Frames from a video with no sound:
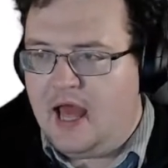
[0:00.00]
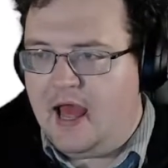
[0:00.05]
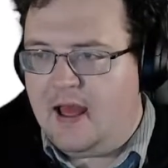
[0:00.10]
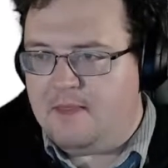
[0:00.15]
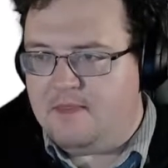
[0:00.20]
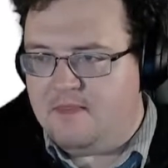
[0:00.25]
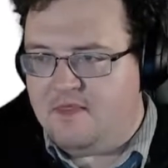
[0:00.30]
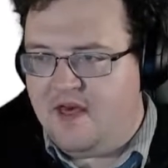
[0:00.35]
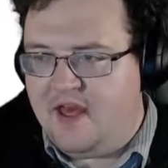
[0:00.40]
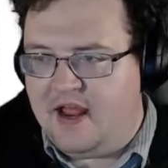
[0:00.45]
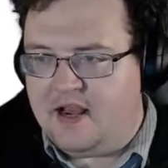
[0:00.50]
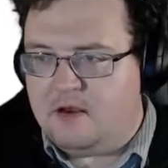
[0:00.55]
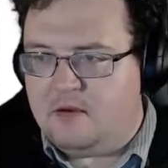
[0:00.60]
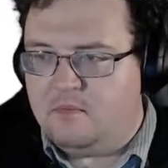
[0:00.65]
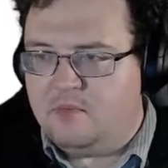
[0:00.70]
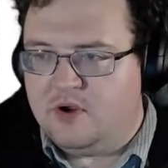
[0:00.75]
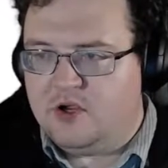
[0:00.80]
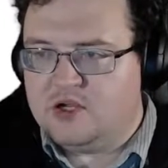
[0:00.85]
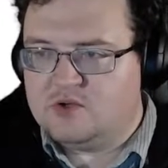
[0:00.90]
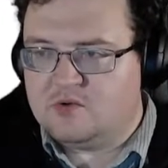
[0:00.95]
And then
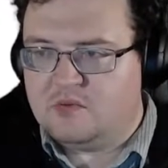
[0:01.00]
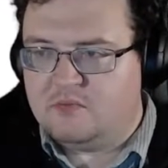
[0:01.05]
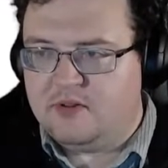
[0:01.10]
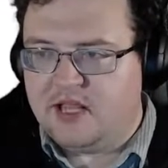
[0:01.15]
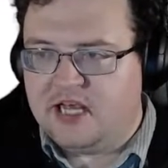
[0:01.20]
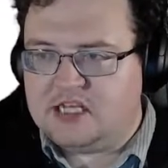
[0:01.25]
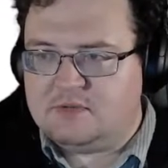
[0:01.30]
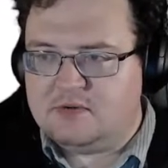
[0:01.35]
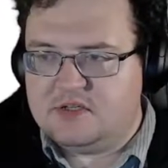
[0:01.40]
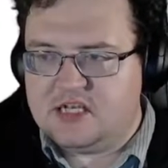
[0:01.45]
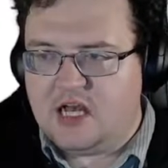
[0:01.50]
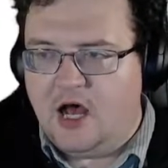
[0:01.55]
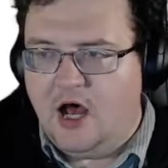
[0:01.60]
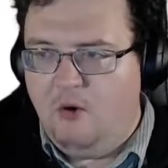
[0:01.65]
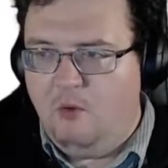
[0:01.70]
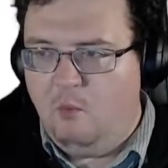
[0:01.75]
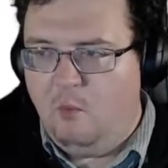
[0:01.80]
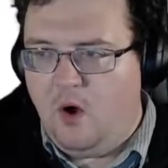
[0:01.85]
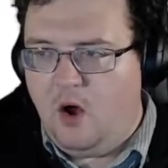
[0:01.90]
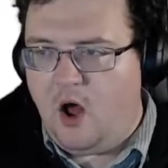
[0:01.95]
because replacements
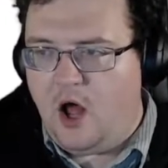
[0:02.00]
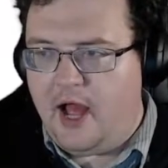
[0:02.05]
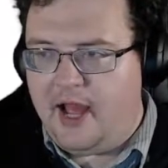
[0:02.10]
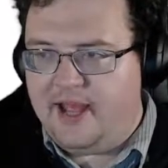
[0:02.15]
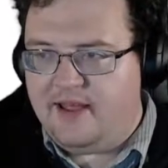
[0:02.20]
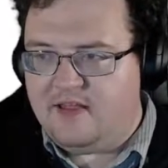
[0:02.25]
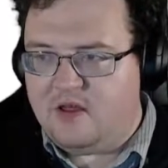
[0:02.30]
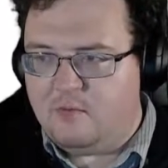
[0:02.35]
are Y,